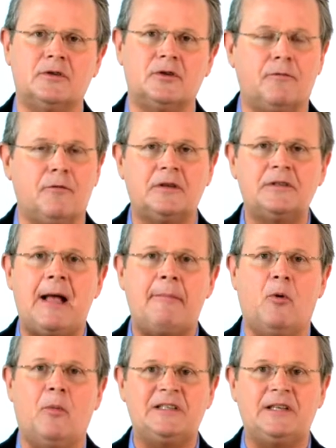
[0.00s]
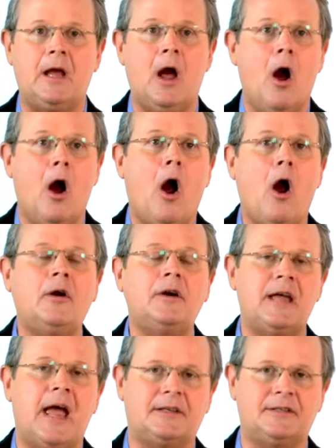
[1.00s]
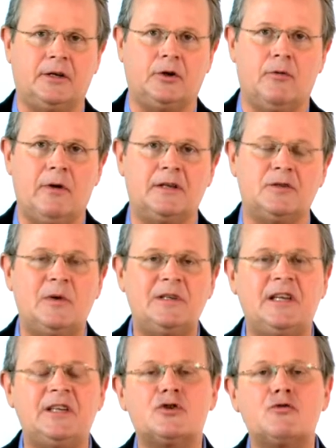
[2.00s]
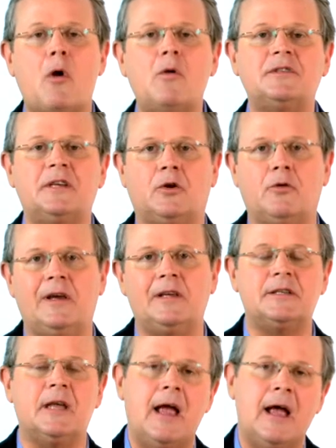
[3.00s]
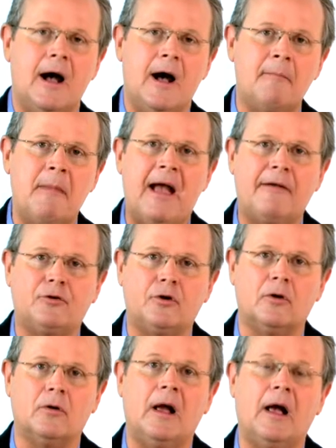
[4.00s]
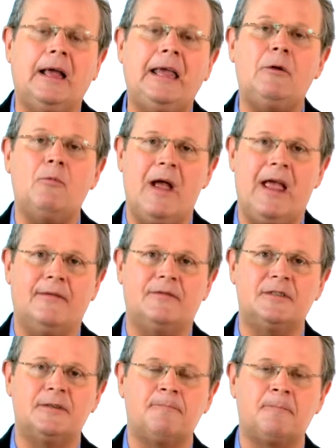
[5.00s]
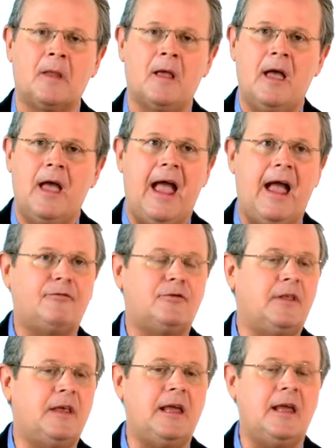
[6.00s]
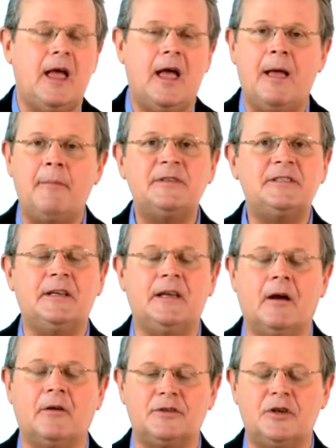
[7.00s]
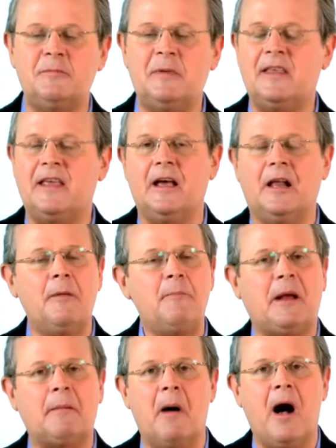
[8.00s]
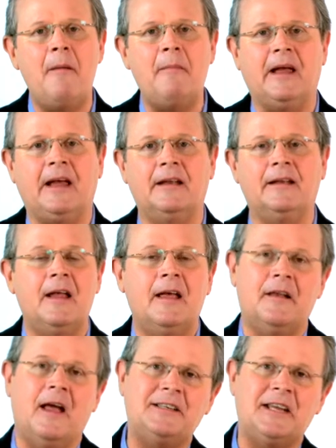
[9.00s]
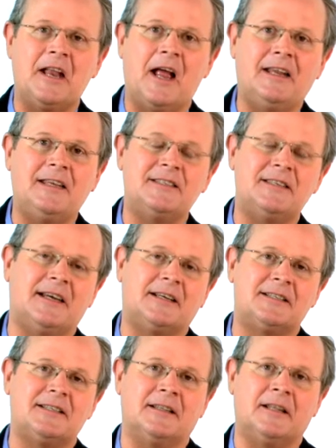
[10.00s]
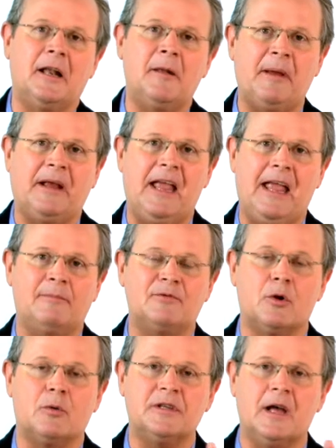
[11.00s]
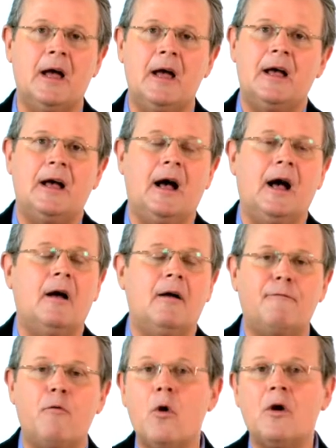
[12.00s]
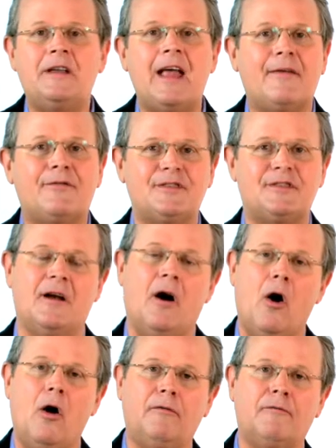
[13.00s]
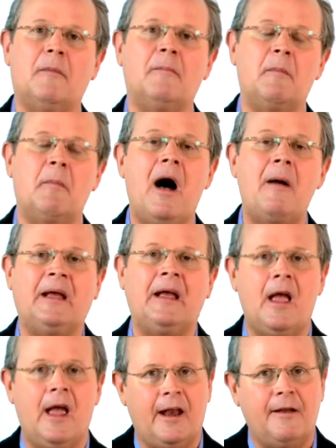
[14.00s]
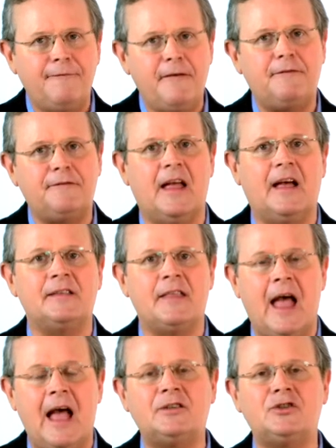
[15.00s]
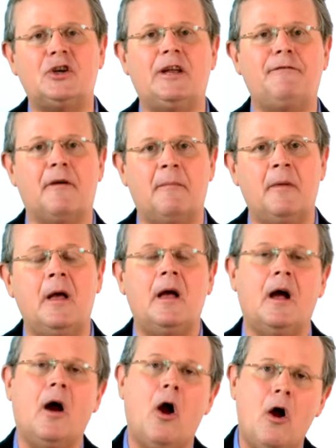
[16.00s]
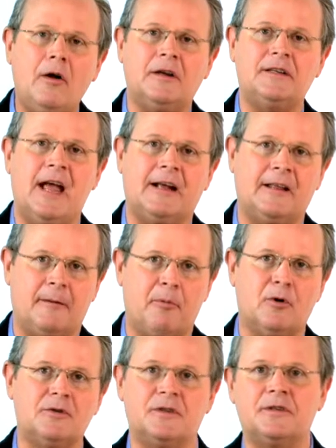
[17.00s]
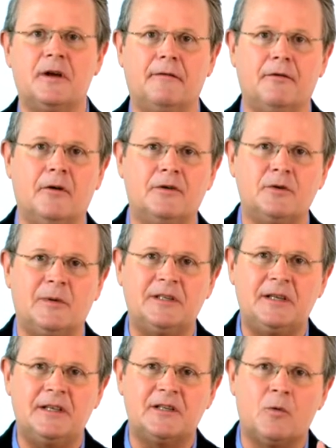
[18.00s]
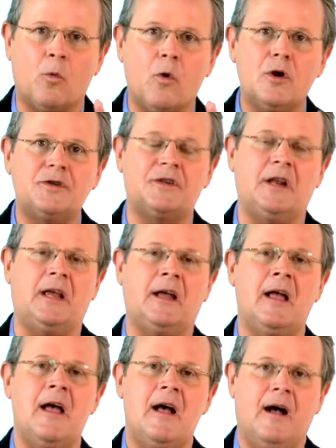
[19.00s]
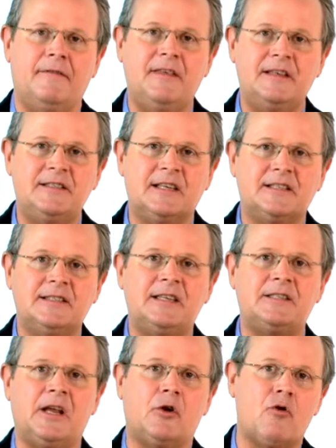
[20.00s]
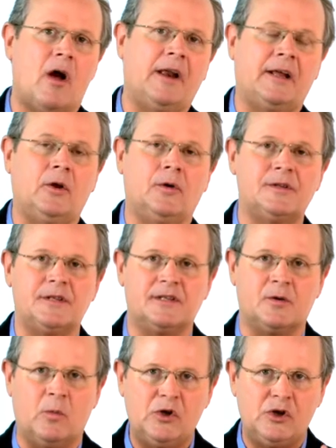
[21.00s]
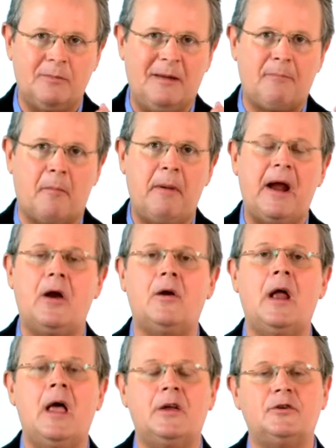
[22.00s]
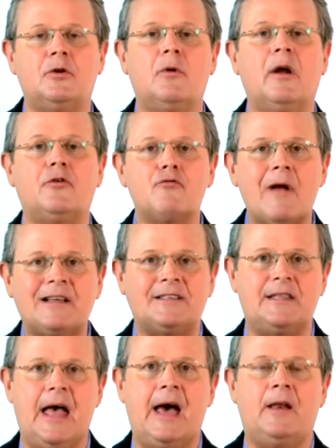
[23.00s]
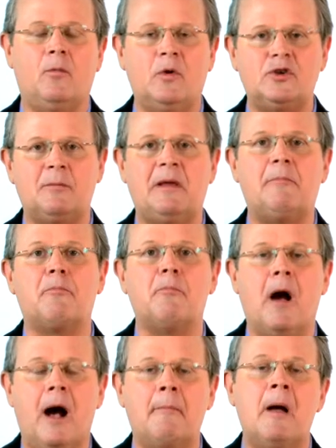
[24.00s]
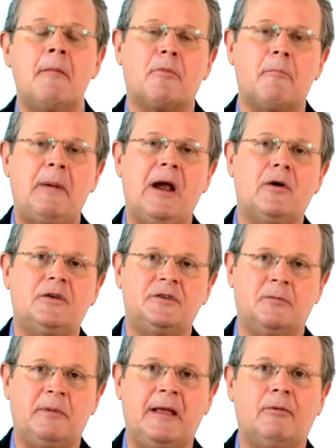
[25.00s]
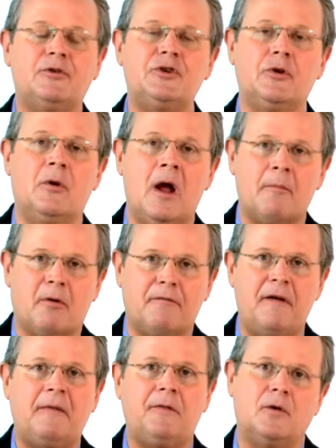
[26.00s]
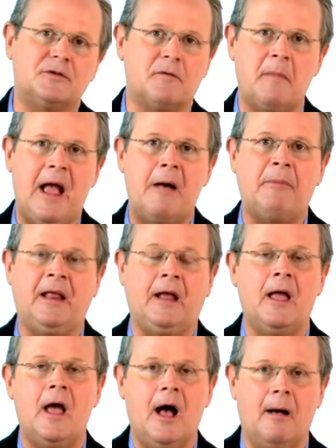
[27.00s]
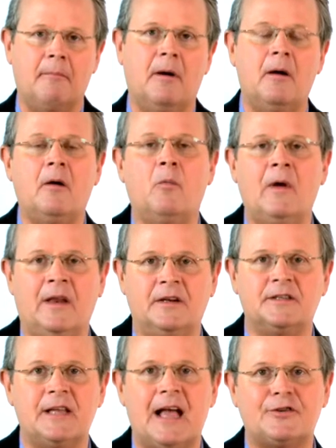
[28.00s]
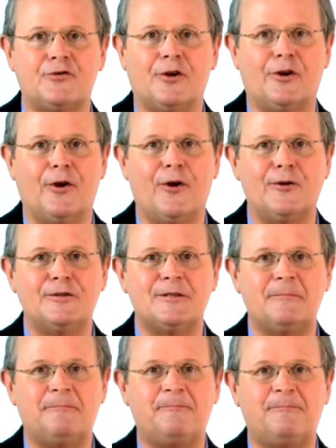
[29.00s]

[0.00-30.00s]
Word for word: So, for example, we see heart attacks increase, we see strokes increase um, after uh, heat waves after the embassy, or excuse me, the Olympic bombing in 1996 in the Olympic Games, there was a, uh, four deaths all from the bombing and a fifth death actually from a heart attack that a person suffers. We see this worsening of these existing chronic illnesses, and we should be prepared to address that. We should be um, prepared to be able to prevent those from happening um, when a disaster occurs.